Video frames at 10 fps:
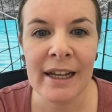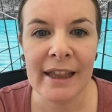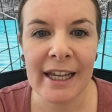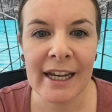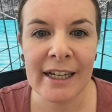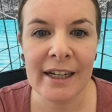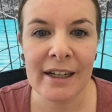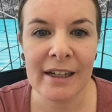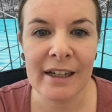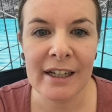
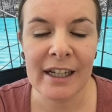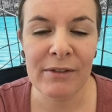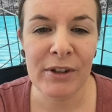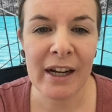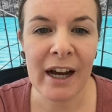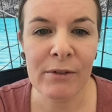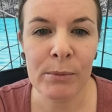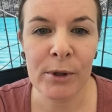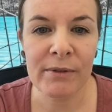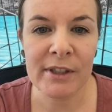then if you can't
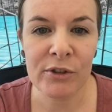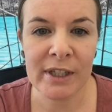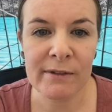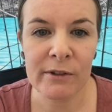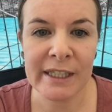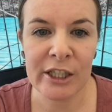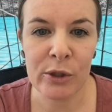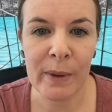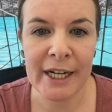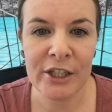remove the stressful
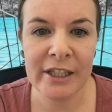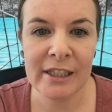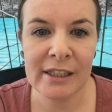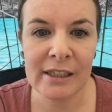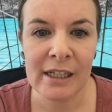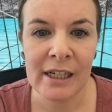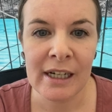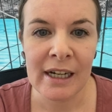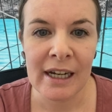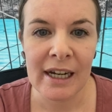situation,
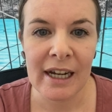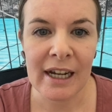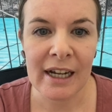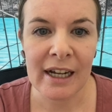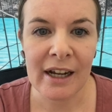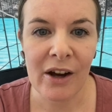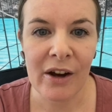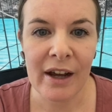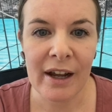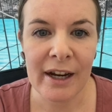
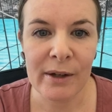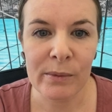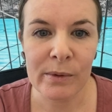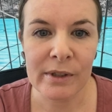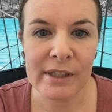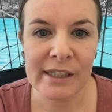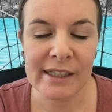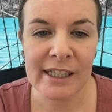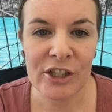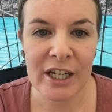I would
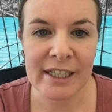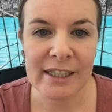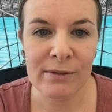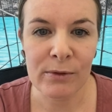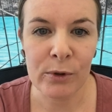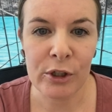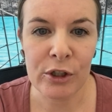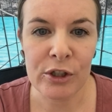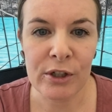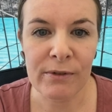suggest for
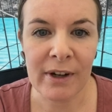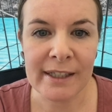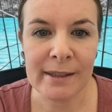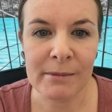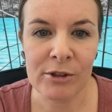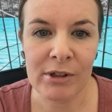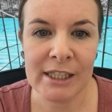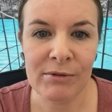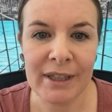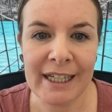you to find some
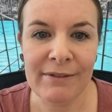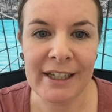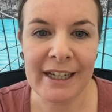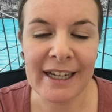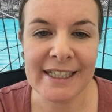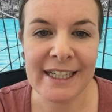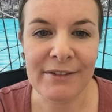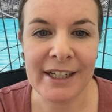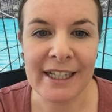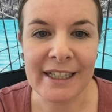stress relieving
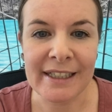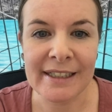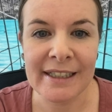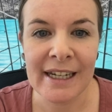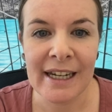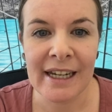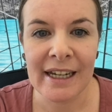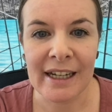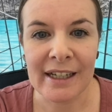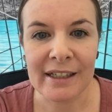activities
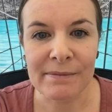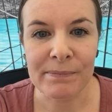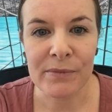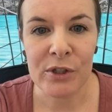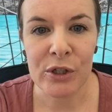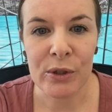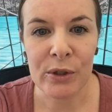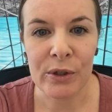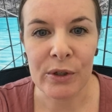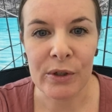
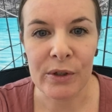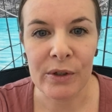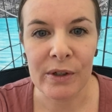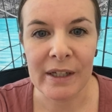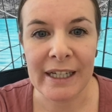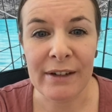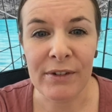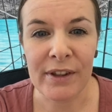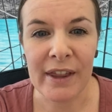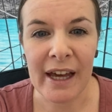to give
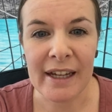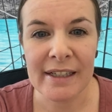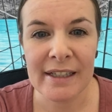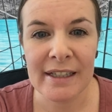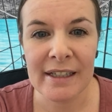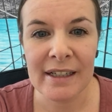you that